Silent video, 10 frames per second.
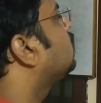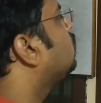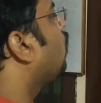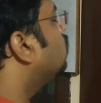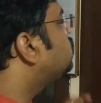
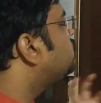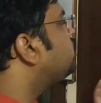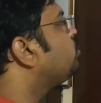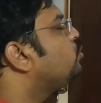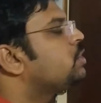
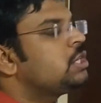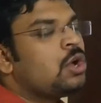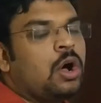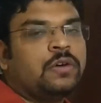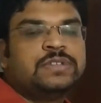Constitution
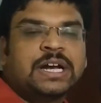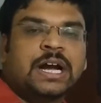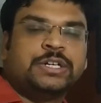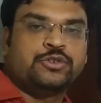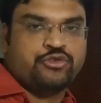of the
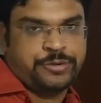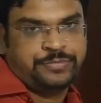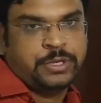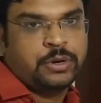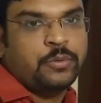country,
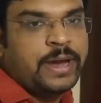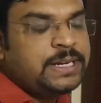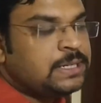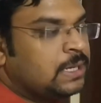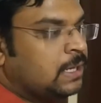
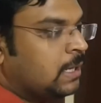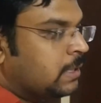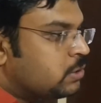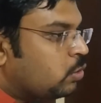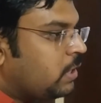right?
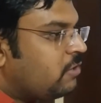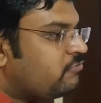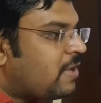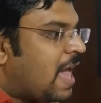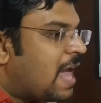So if
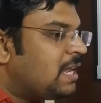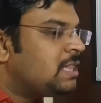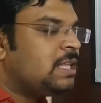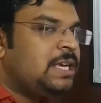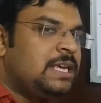
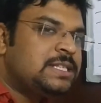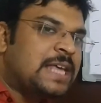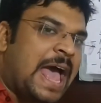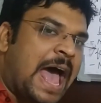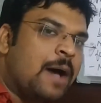anything is
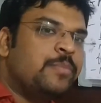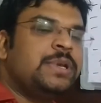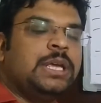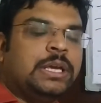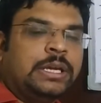
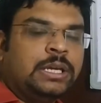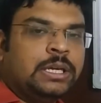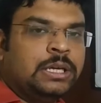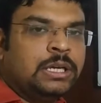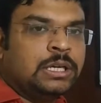happening
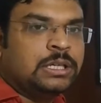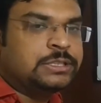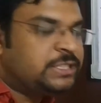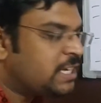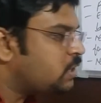
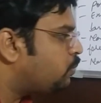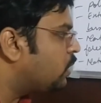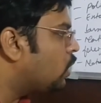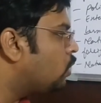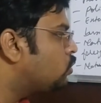just
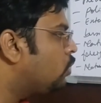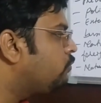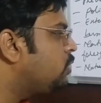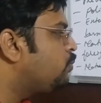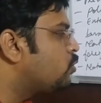because of
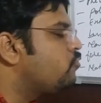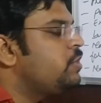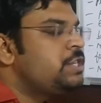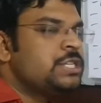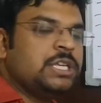the
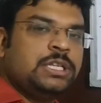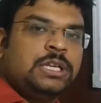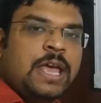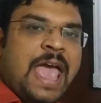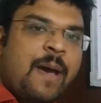
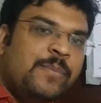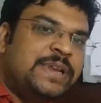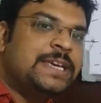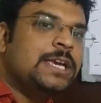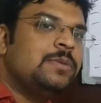provision
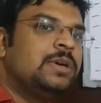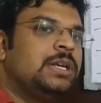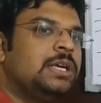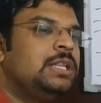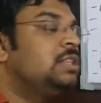
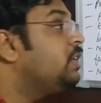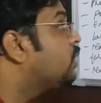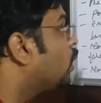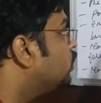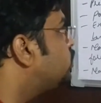applicable in the
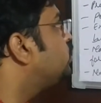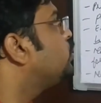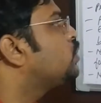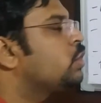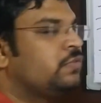
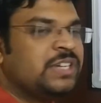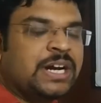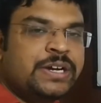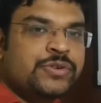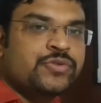constitution of the
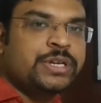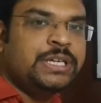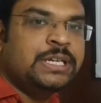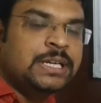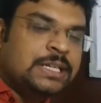
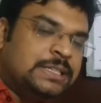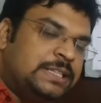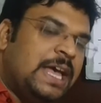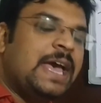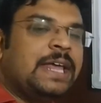country,
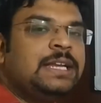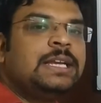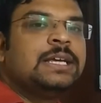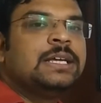then